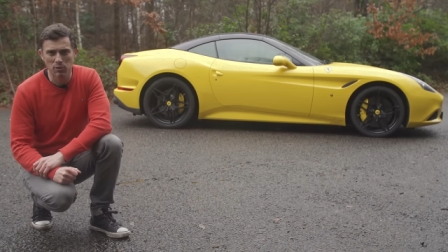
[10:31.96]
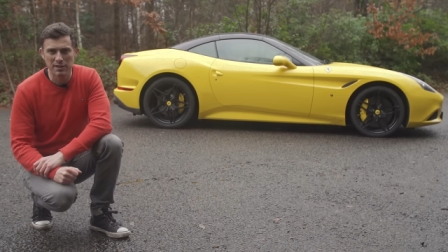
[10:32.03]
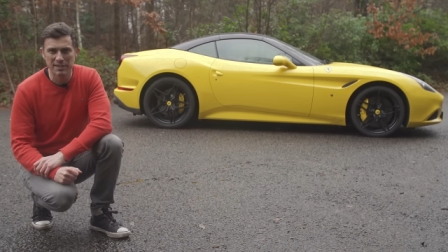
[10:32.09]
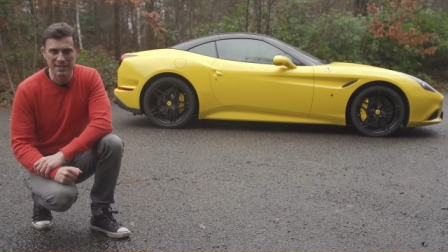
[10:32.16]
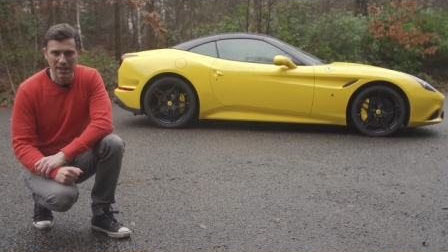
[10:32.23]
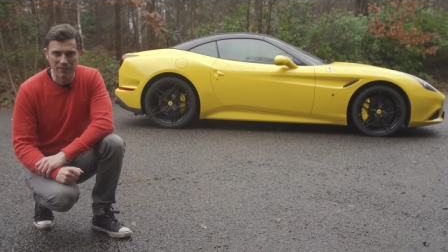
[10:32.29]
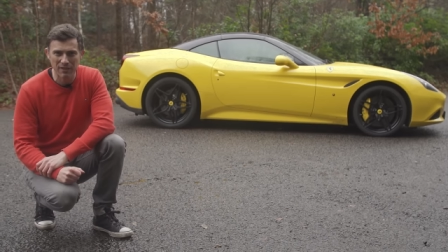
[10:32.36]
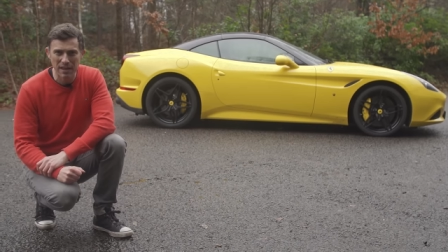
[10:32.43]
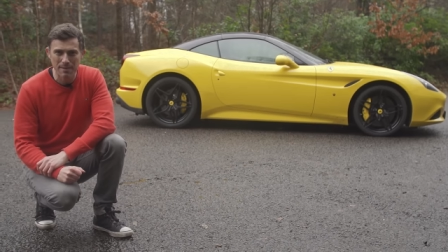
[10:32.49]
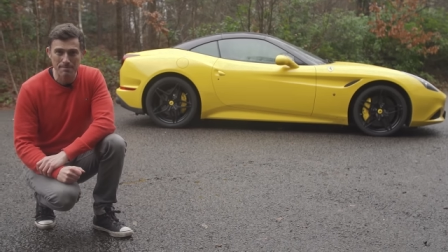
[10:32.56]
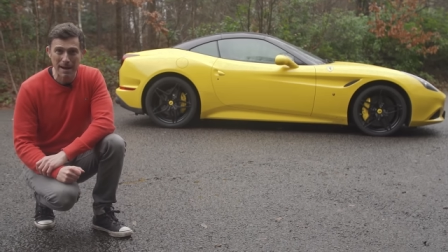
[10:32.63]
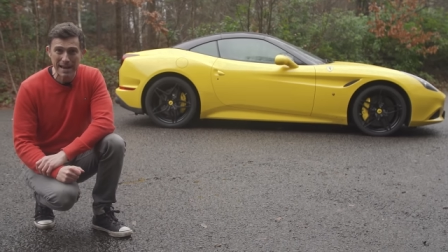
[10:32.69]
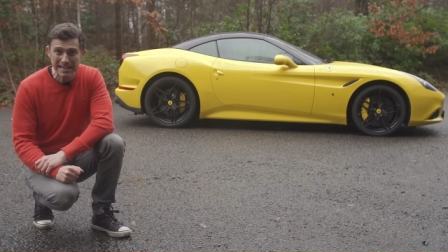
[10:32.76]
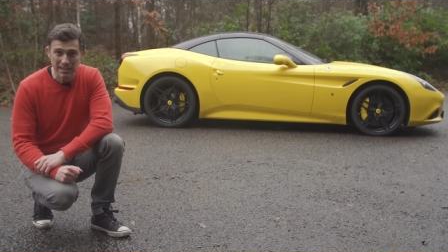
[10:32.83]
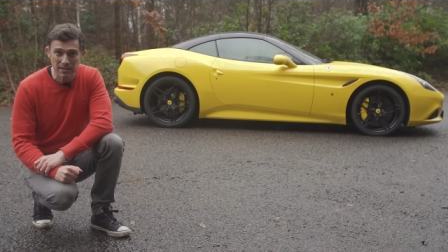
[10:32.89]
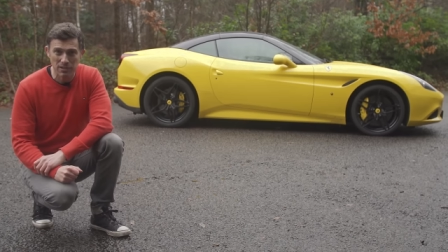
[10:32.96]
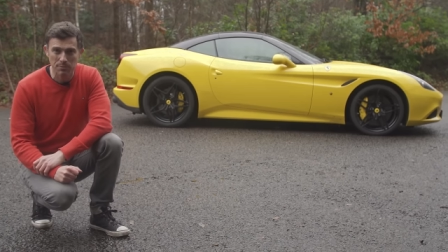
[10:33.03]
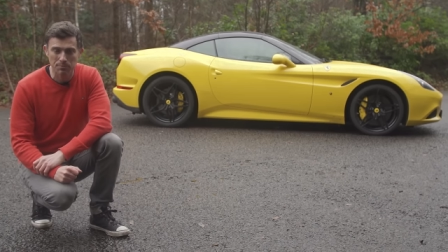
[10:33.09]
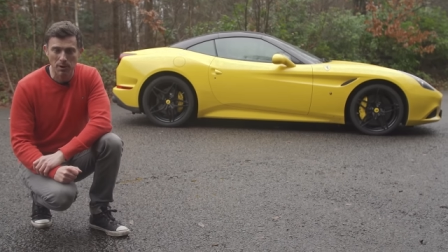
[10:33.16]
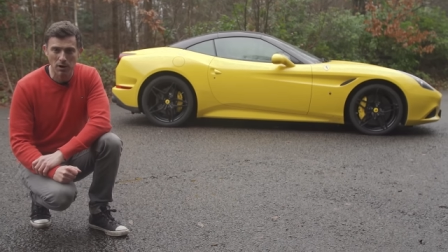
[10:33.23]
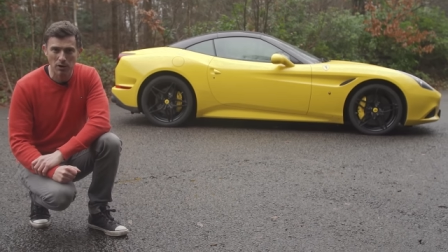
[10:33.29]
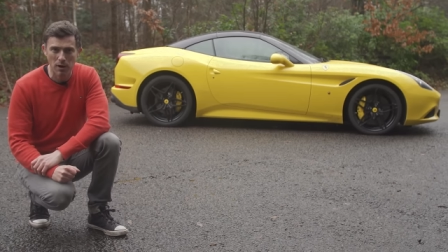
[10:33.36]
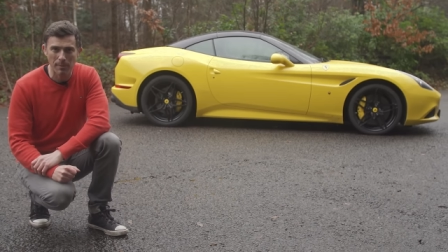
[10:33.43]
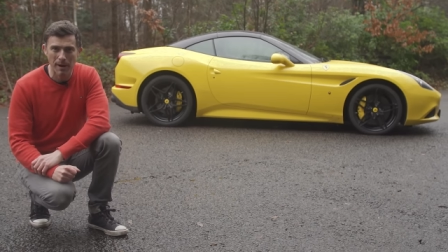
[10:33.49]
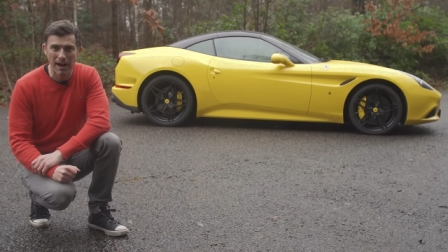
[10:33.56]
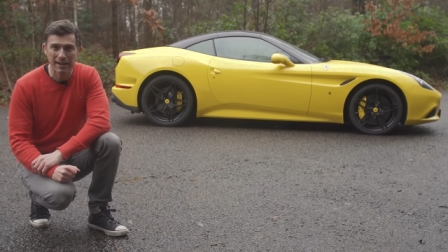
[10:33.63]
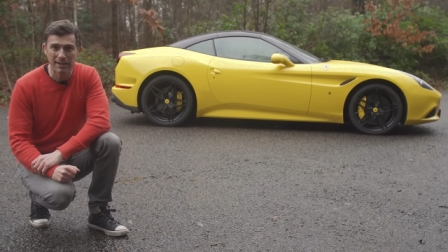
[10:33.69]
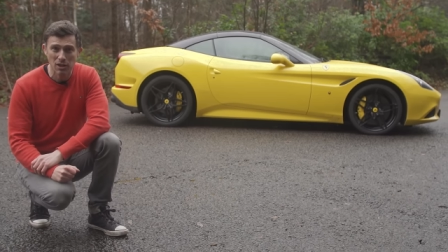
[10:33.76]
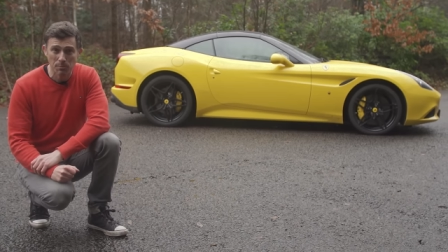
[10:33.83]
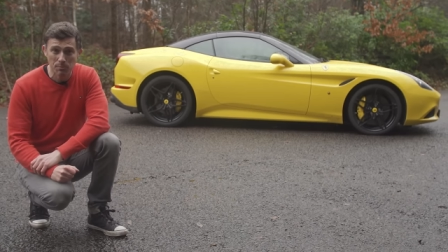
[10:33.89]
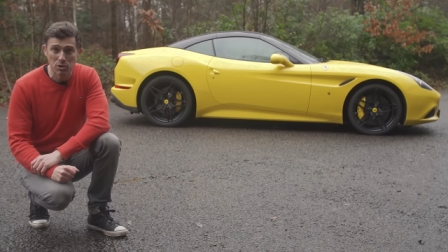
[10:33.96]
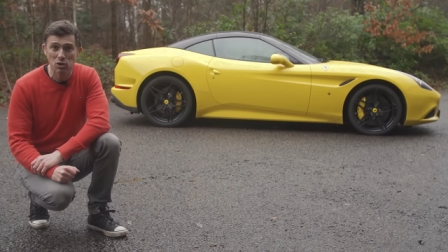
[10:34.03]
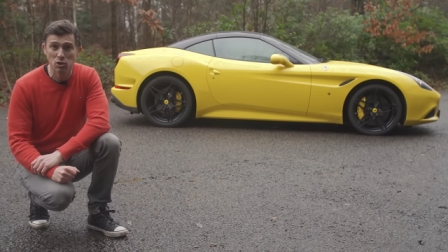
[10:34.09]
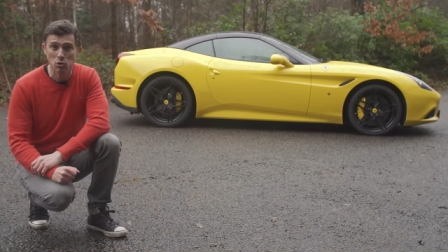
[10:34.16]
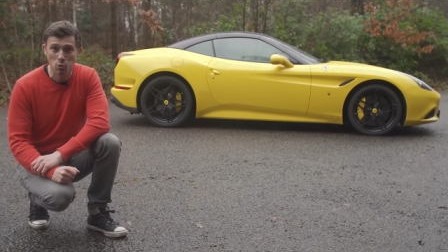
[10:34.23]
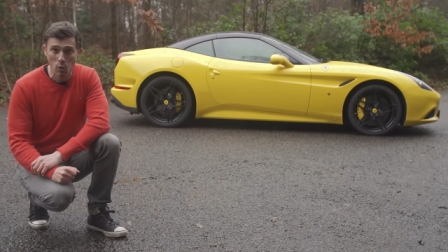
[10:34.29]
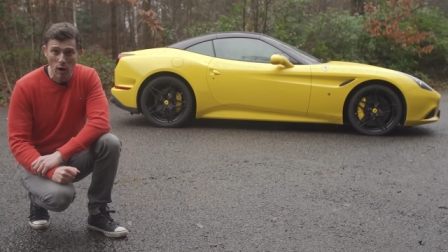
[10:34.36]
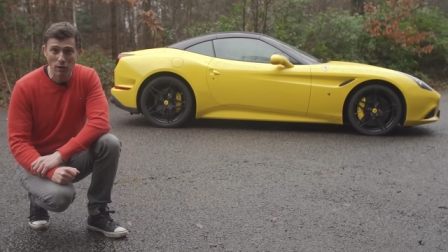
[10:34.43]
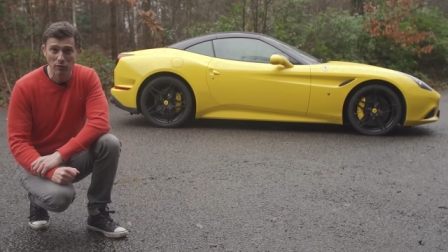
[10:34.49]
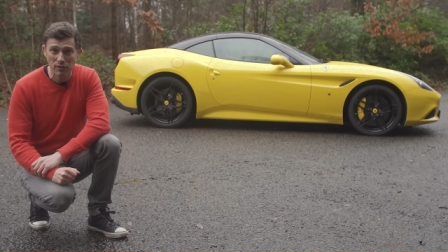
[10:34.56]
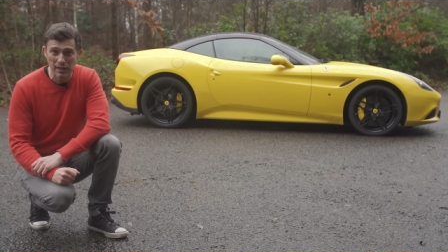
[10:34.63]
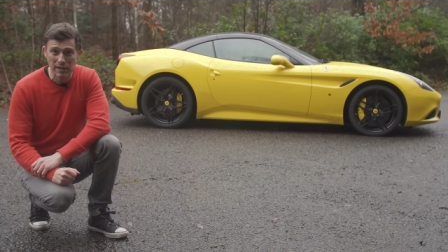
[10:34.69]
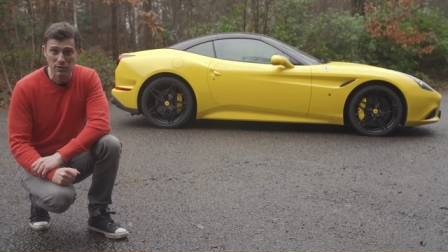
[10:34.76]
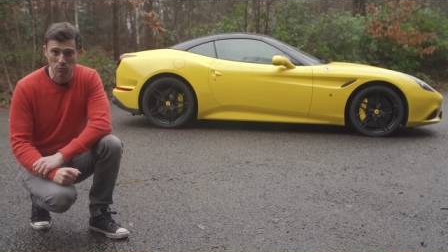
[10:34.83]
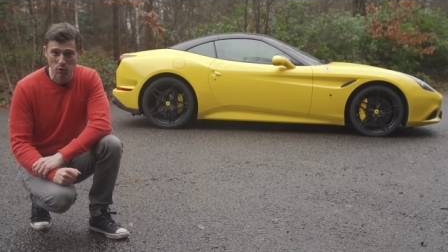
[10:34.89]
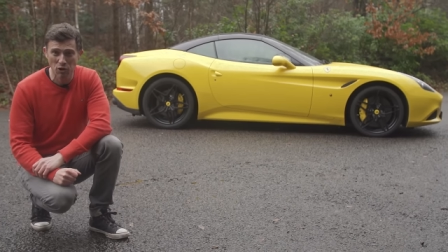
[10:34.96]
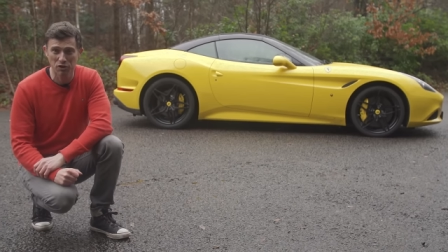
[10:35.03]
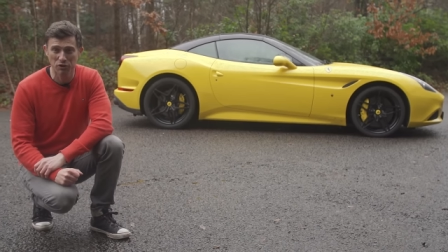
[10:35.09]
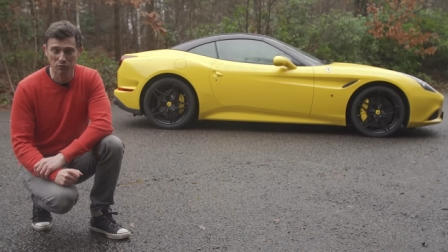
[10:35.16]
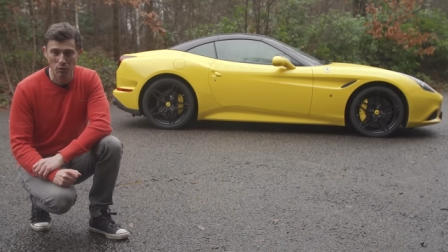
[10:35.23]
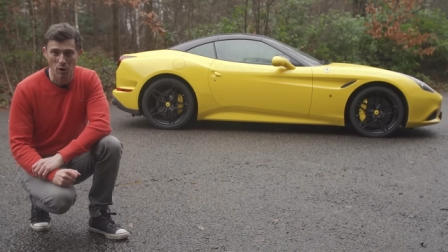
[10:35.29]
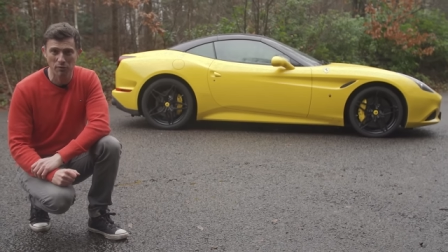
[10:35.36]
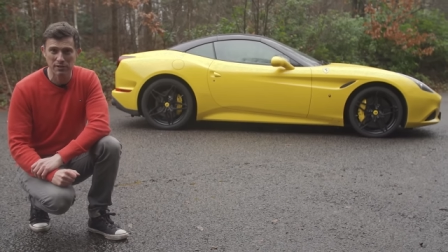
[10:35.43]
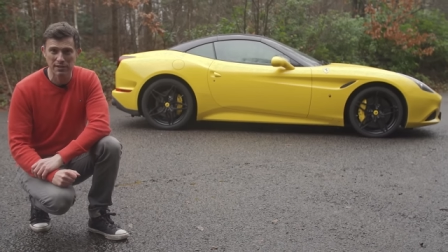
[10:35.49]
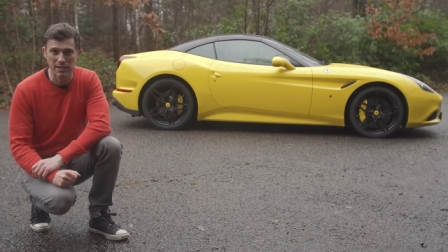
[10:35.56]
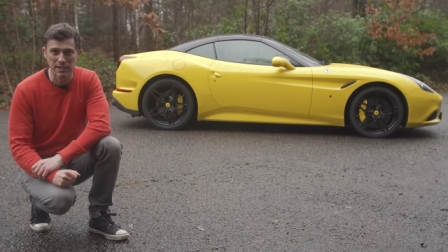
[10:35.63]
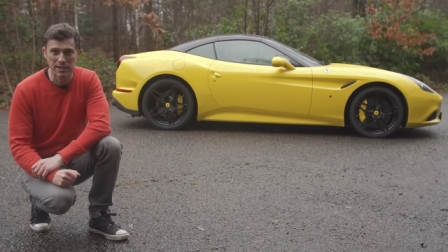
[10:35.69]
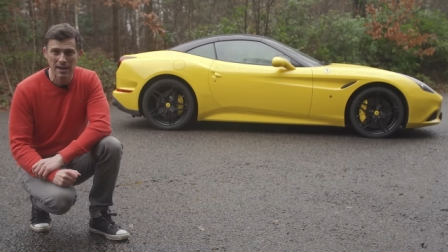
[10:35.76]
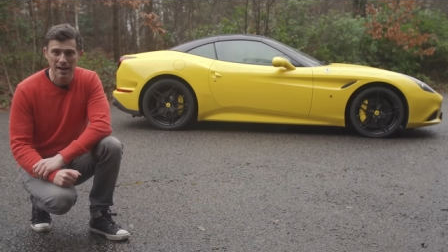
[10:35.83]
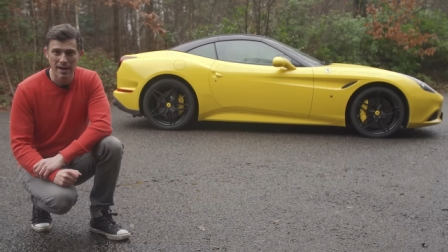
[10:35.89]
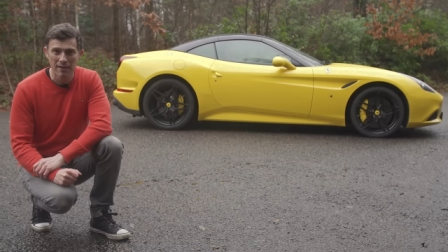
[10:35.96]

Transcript: with a seven year maintenance program and up to 12 years worth of warranty